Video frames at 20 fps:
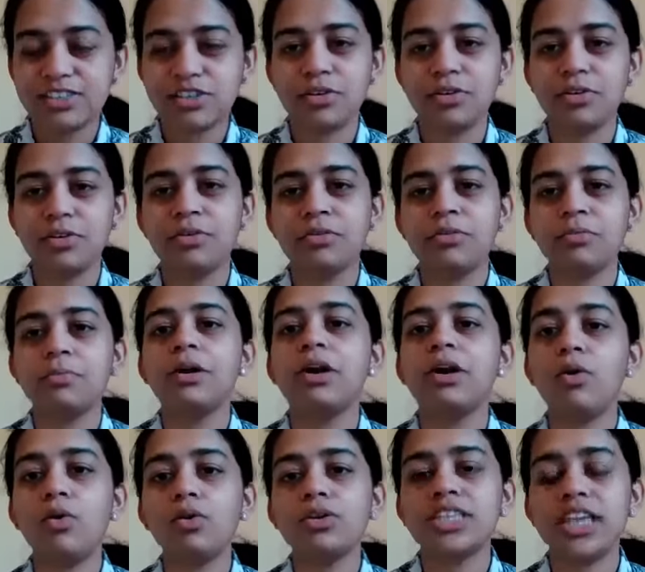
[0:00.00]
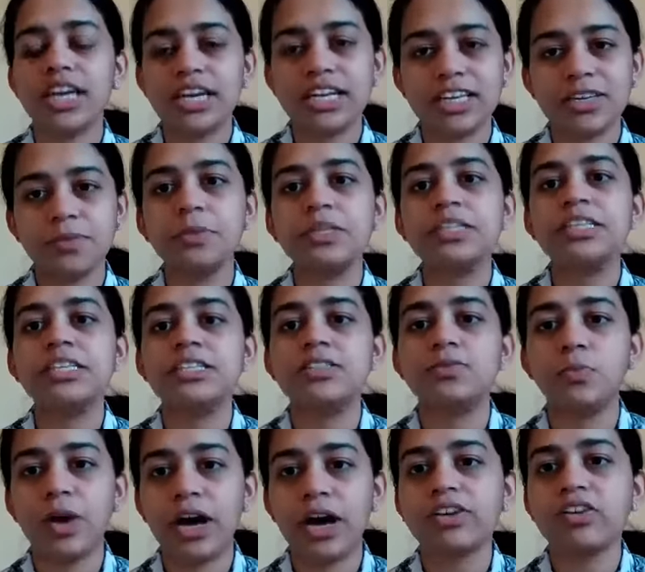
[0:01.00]
But all standing committees
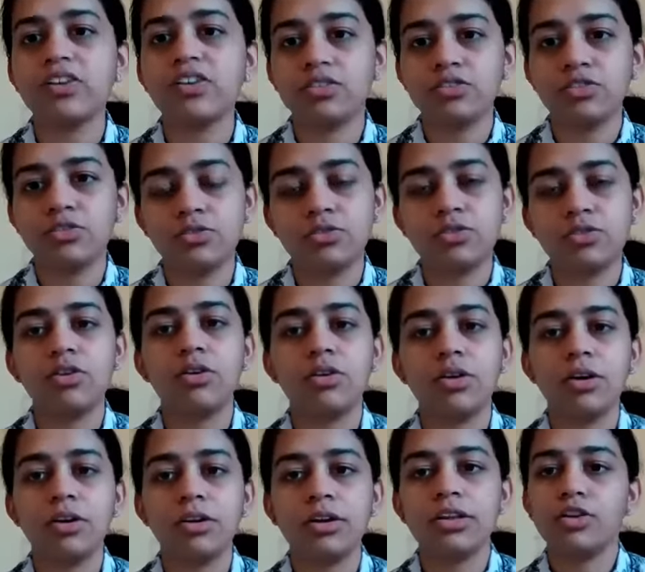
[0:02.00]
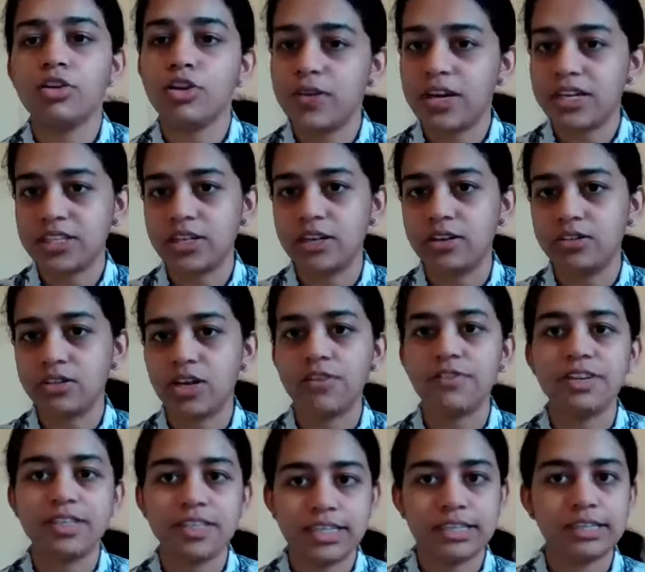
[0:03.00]
work on universal health
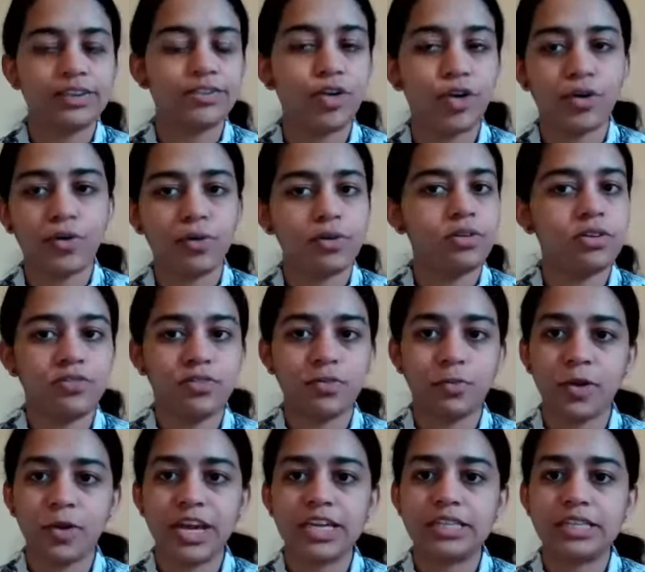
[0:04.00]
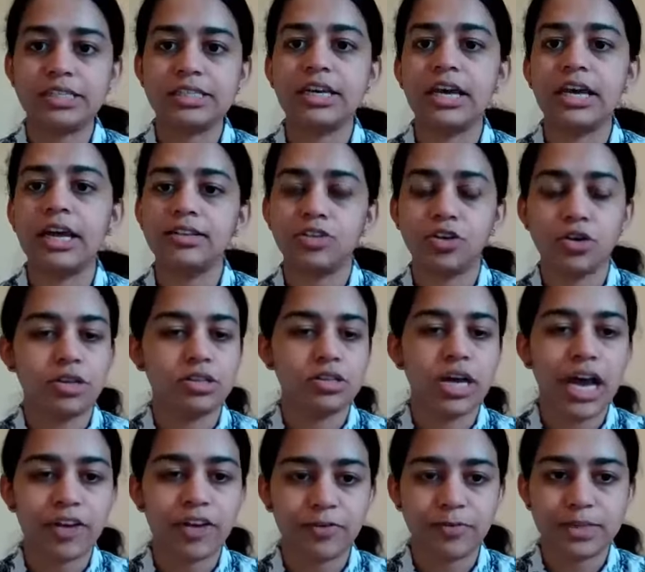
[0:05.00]
coverage in their own different ways, and so does
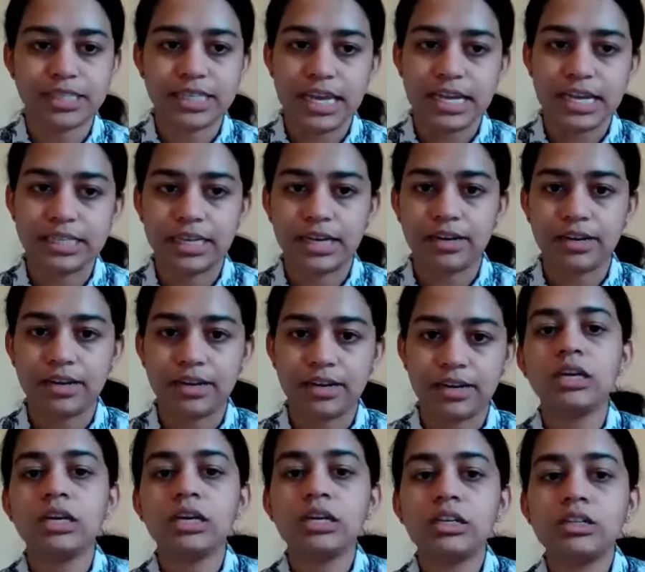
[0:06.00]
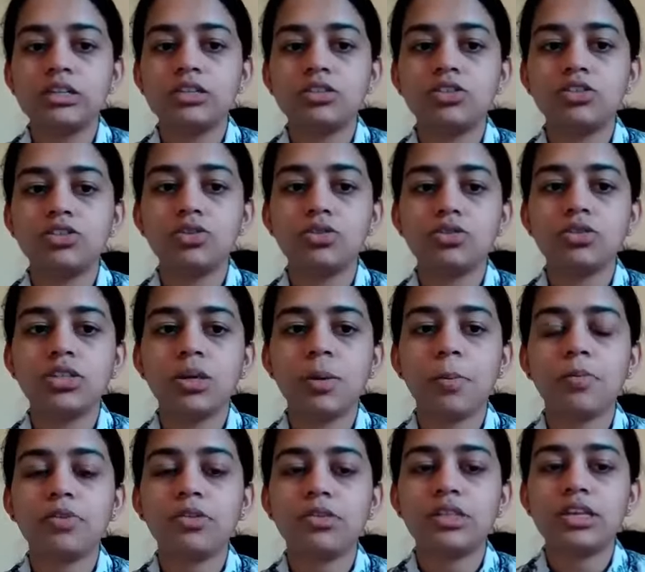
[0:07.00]
IFMSA in general. So
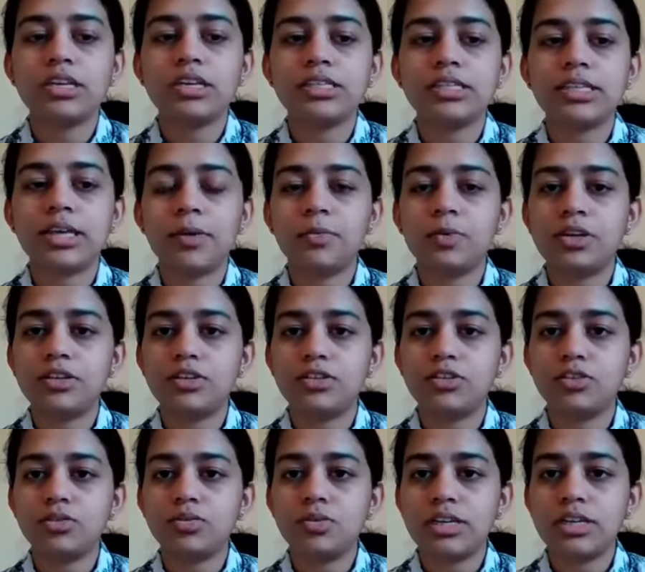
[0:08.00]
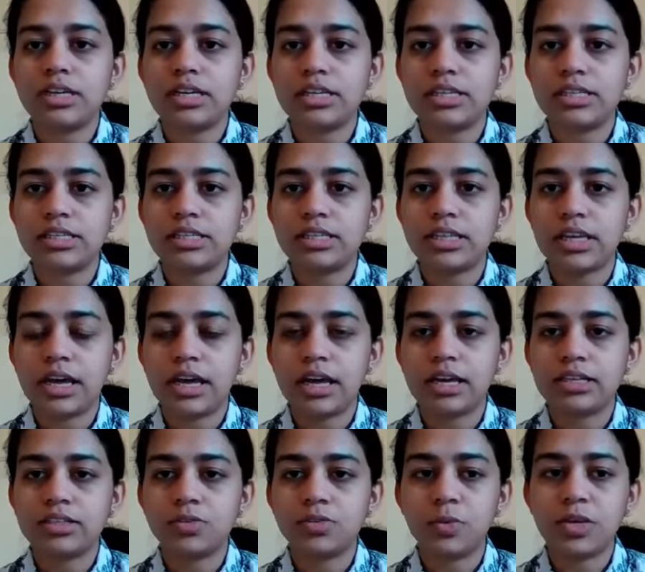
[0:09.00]
some of the things that we do is
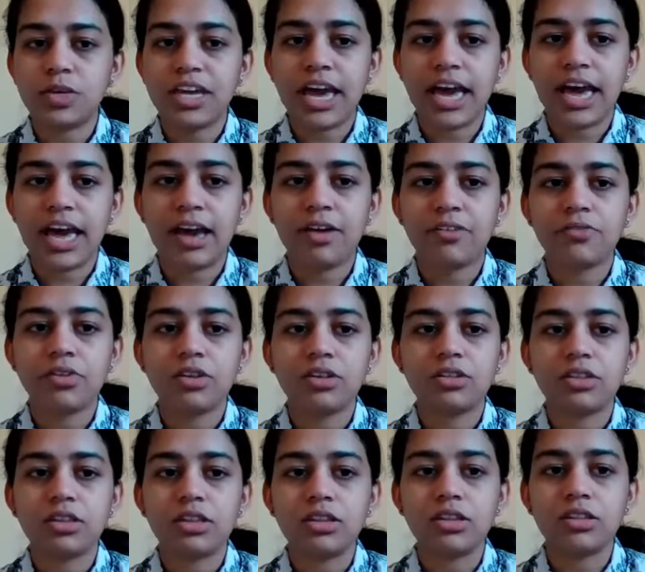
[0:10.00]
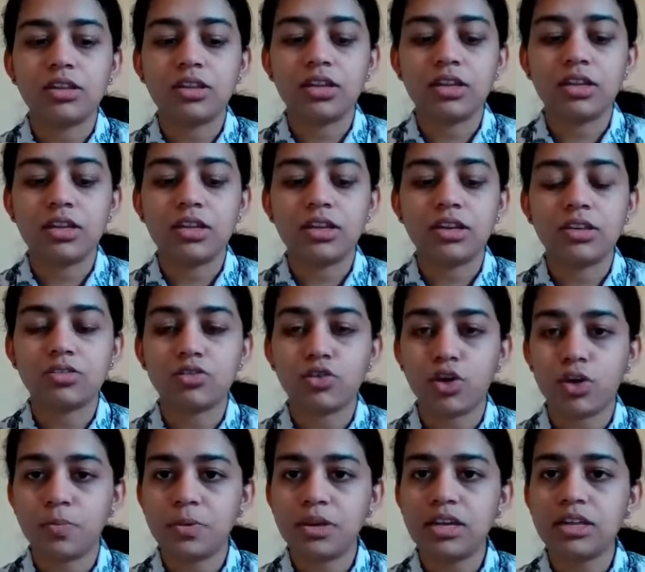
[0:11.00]
that we have in
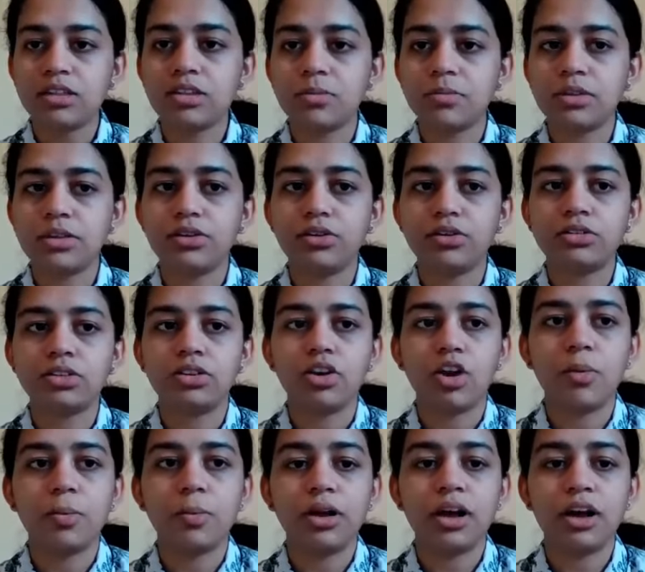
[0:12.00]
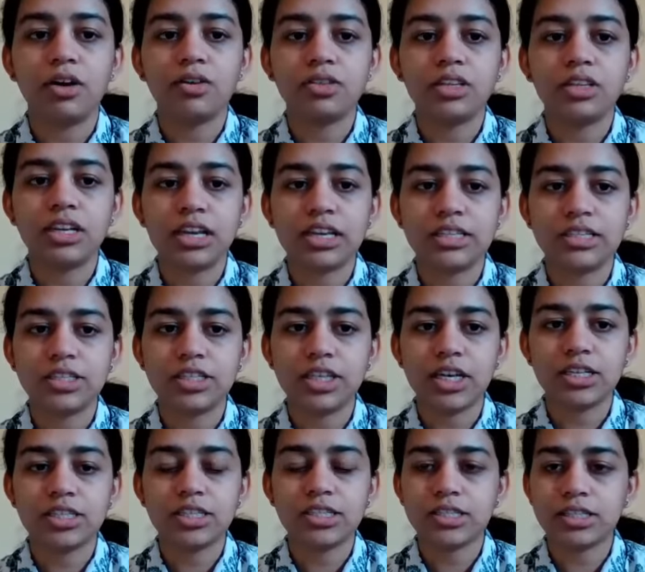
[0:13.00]
Scopy something called the Global Health in
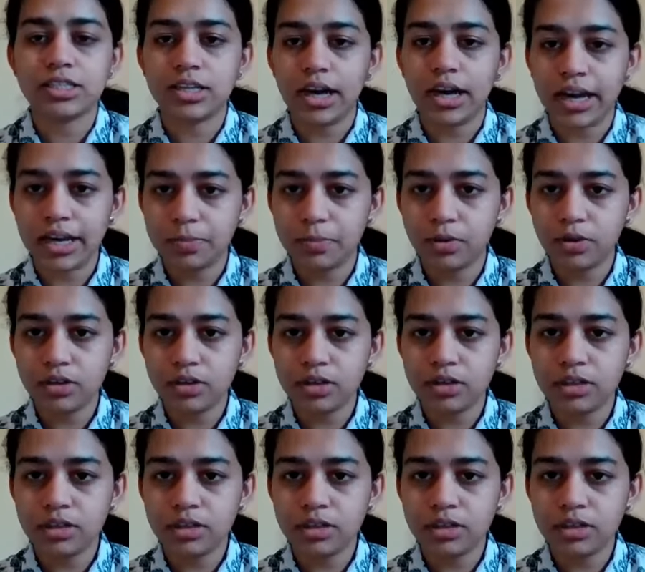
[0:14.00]
Exchanges Guidebook.